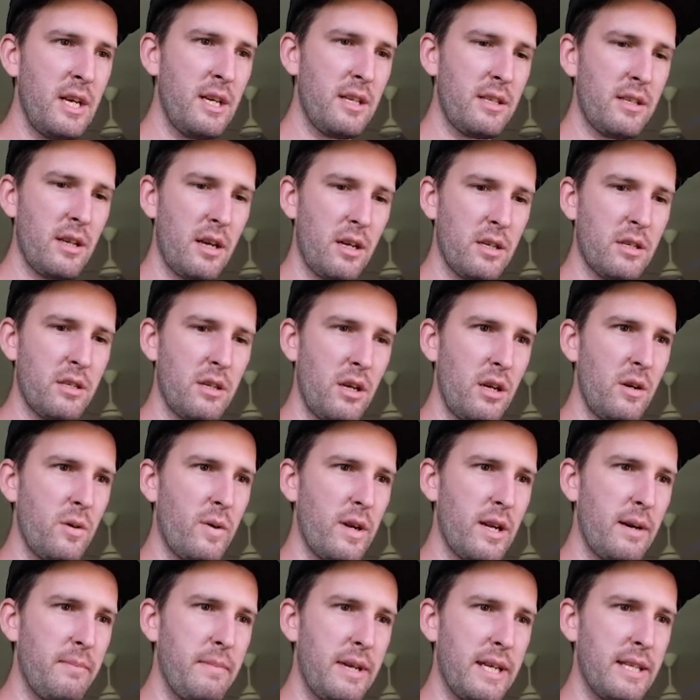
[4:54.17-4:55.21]
So I'll show you
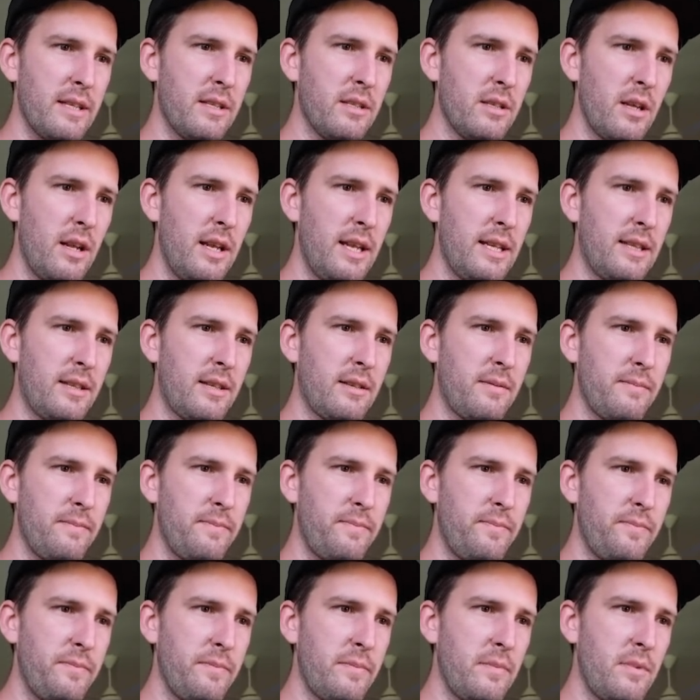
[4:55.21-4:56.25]
what I mean. So let's
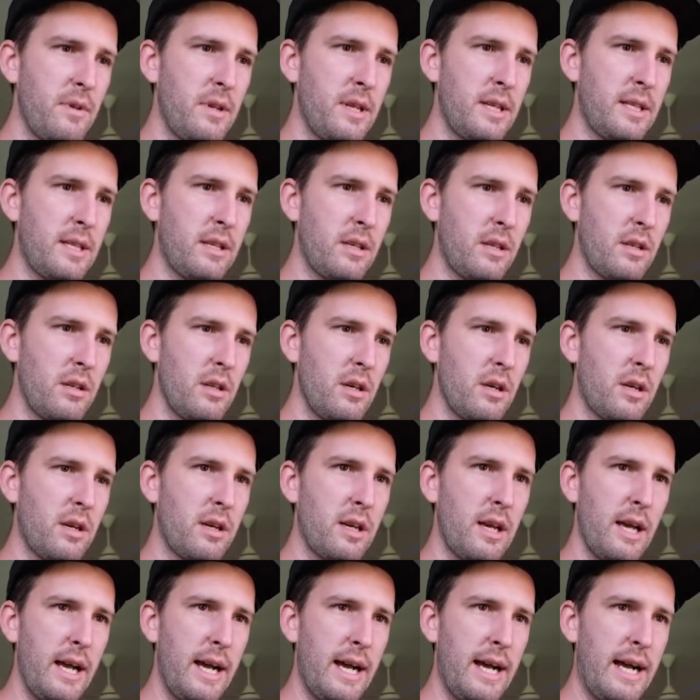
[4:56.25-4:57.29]
Let's
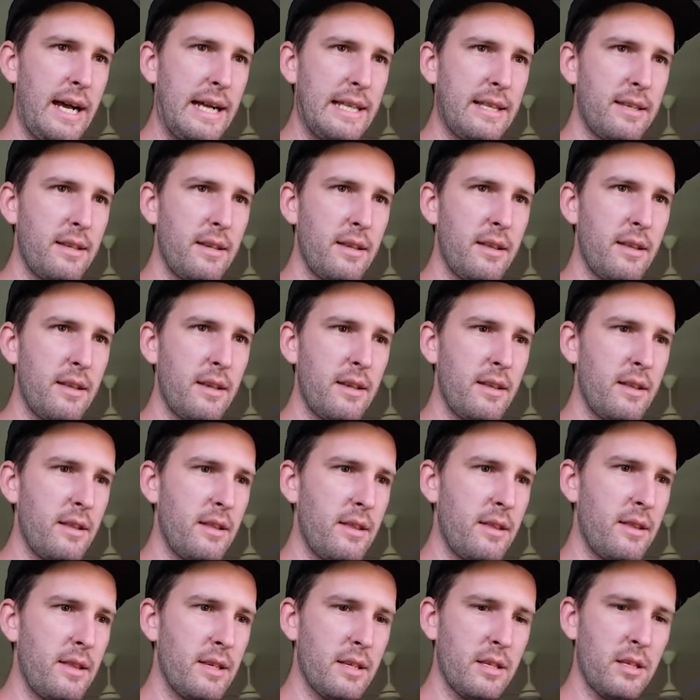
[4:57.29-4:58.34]
look at
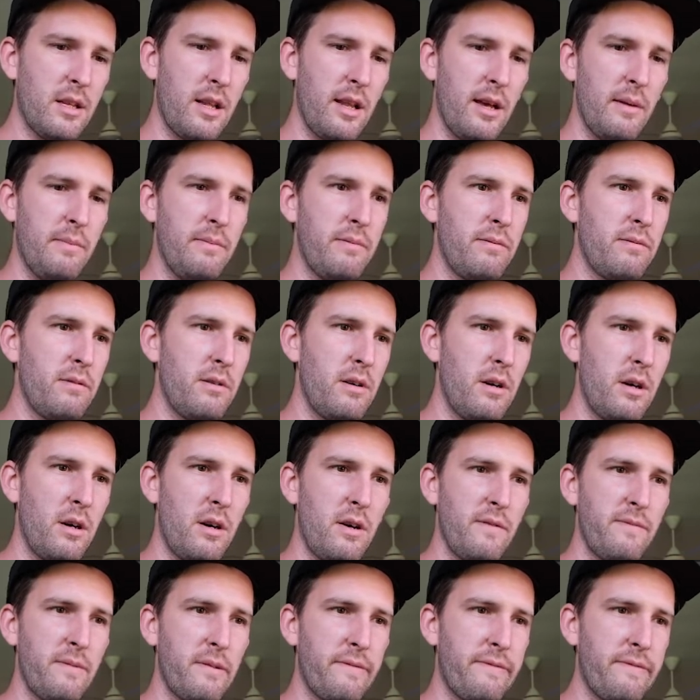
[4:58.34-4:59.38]
this clip
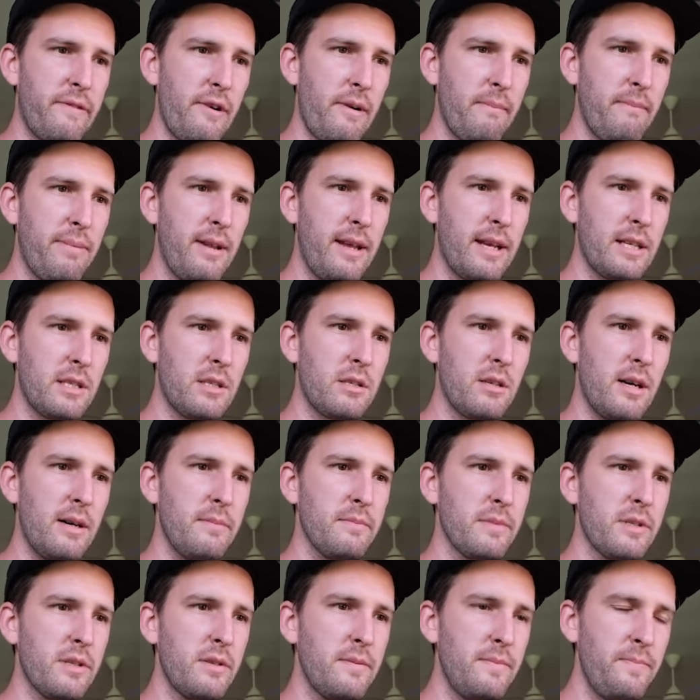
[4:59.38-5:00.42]
of my friend playing
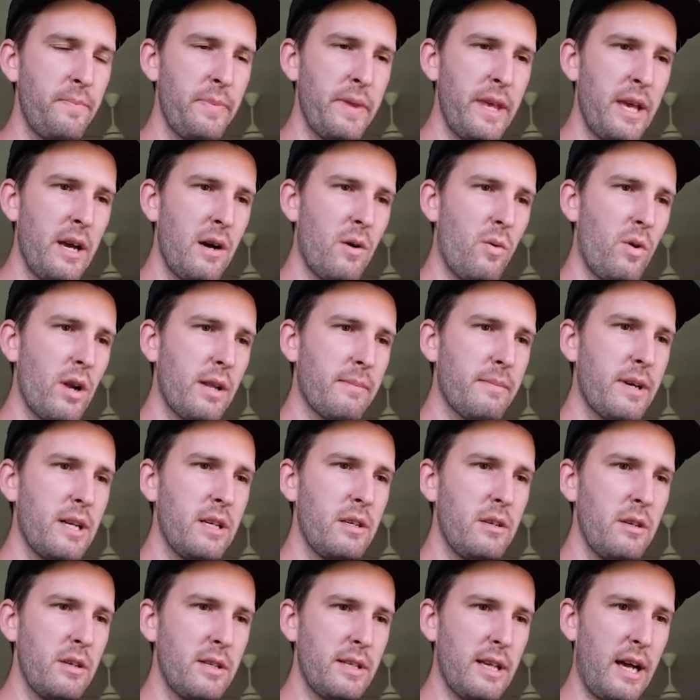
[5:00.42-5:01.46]
drums. What I'm going
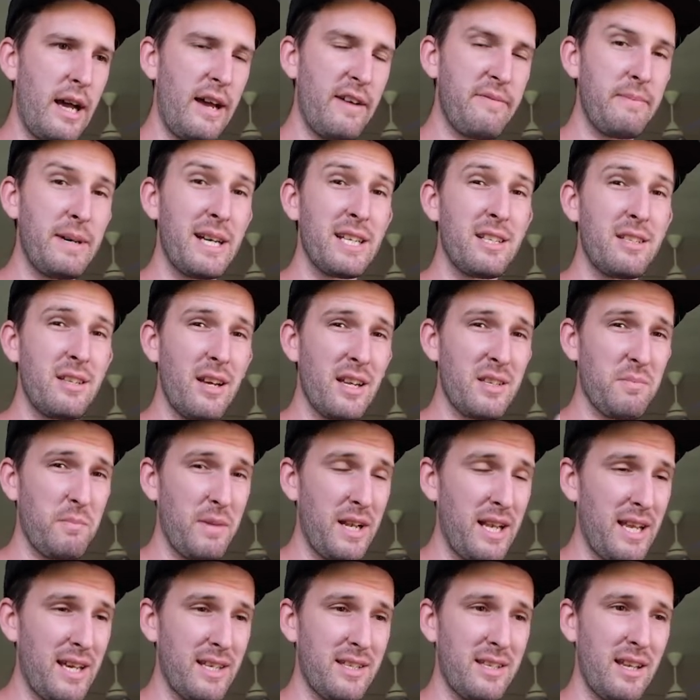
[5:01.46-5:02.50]
to do is I have my
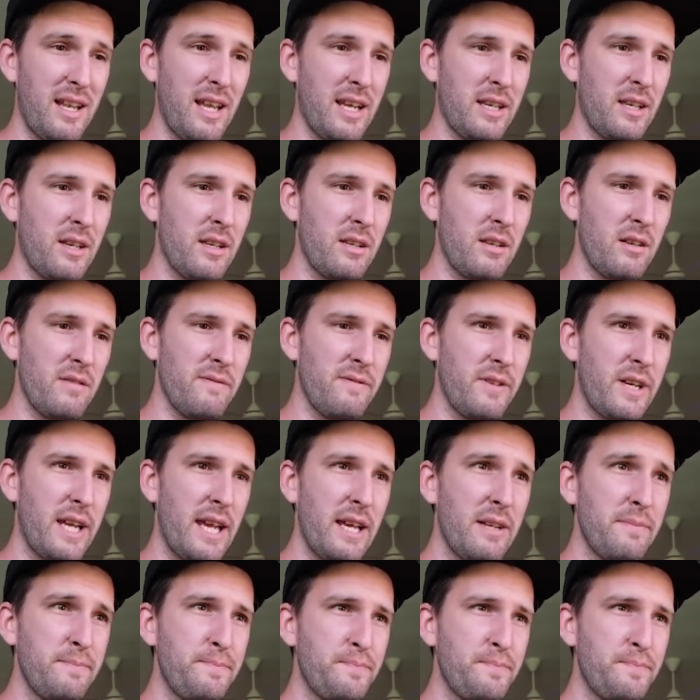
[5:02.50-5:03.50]
adjustment layer selected, don't forget.